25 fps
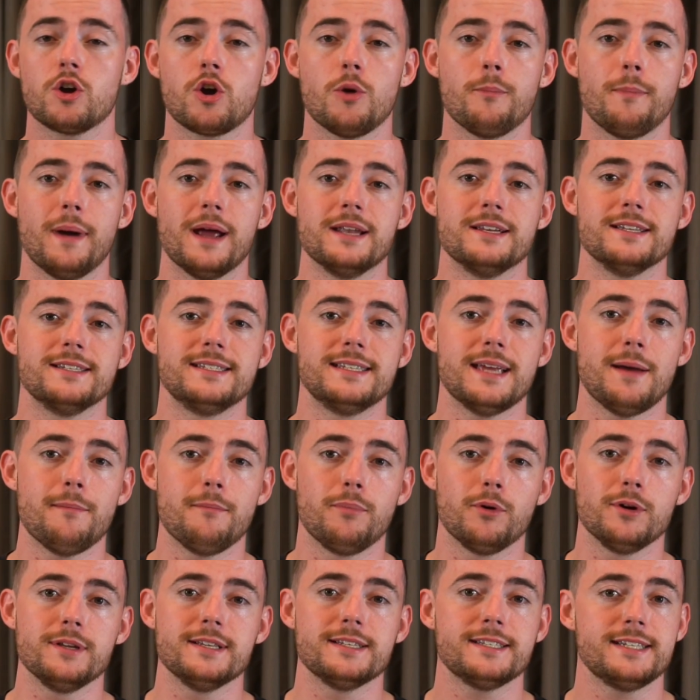compared to
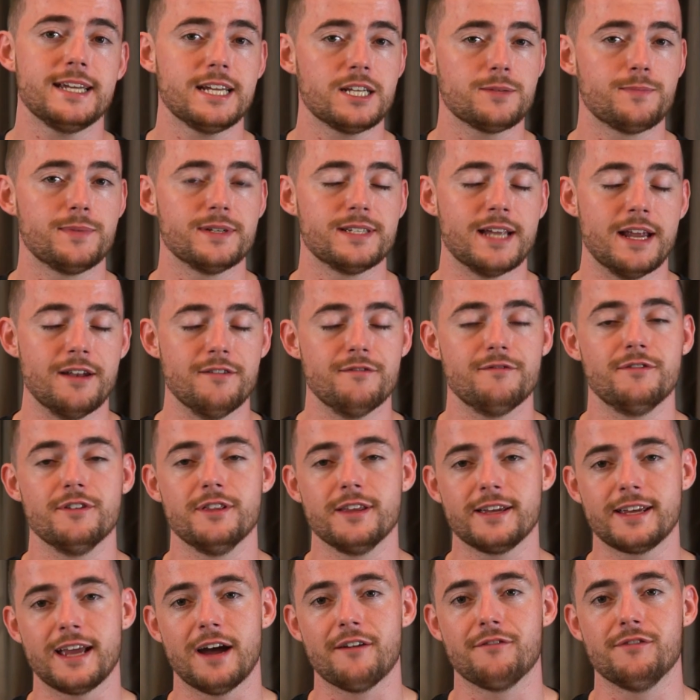10.6%
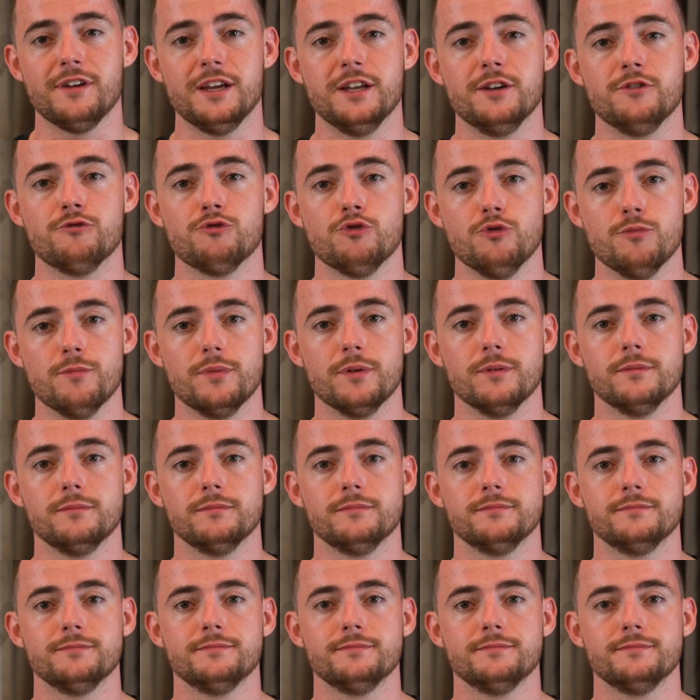for the caffeine group.